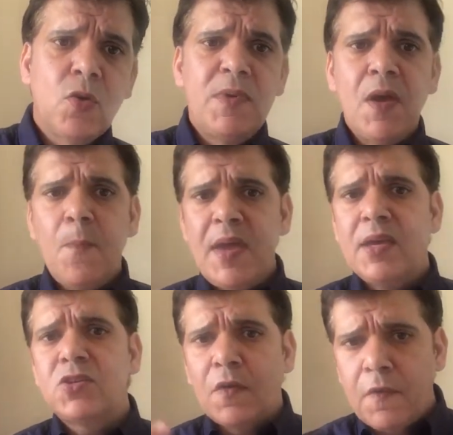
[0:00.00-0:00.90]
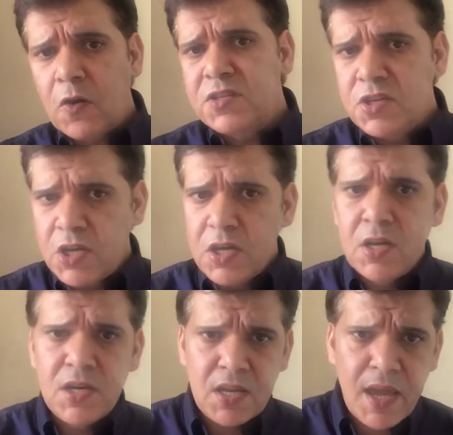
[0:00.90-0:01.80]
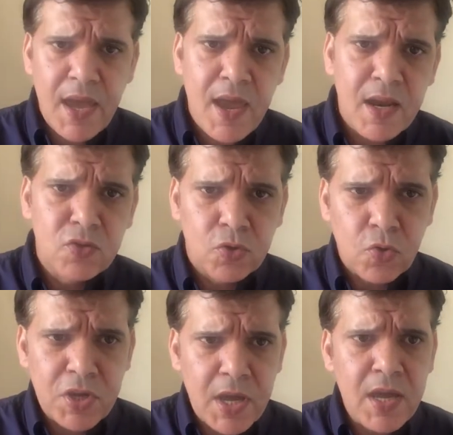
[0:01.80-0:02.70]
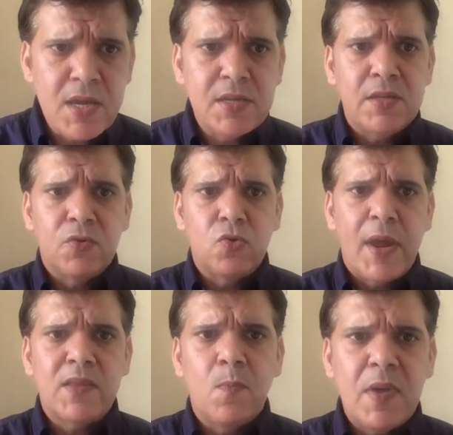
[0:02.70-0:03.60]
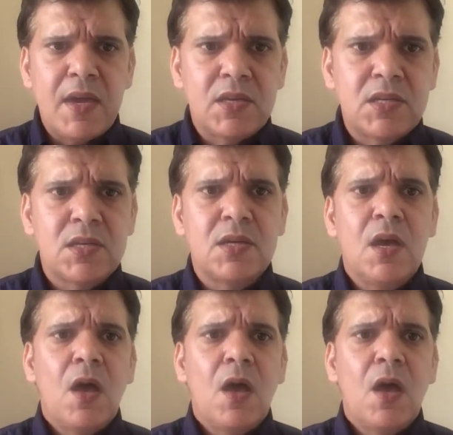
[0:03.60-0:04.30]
to be a mix of oxygen in the air to create the correct mix